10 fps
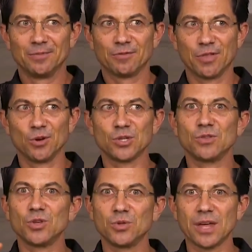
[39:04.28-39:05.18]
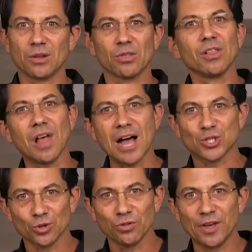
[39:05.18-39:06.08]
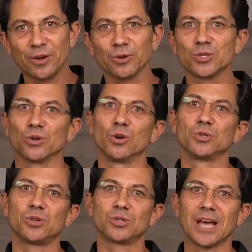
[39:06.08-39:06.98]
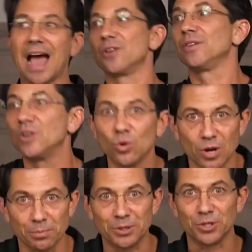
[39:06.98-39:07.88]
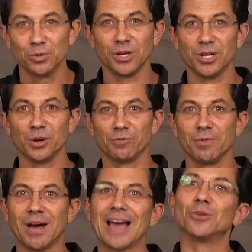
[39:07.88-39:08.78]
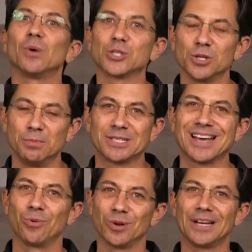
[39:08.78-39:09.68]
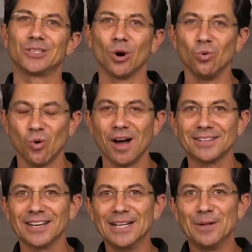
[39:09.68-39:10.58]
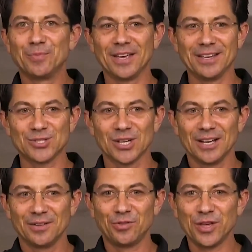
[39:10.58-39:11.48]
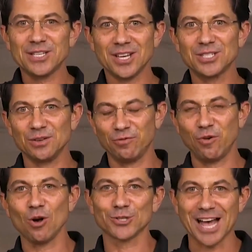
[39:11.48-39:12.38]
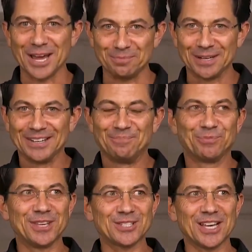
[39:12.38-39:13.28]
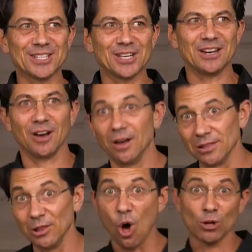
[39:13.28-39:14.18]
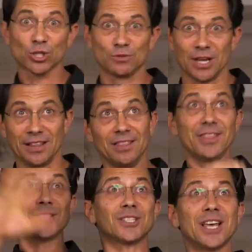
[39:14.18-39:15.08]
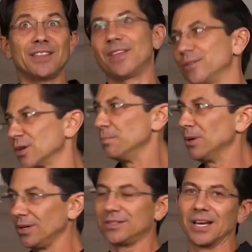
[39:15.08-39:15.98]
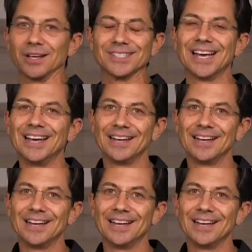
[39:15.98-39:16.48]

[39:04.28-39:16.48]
For those of you that are the logical thinkers, or those of you who say, I don't even know what I'll be doing in a year from now, I don't want you to miss out. What I don't want is, this isn't false hype. This isn't a launch of saying, this is it, and then there's a million tickets.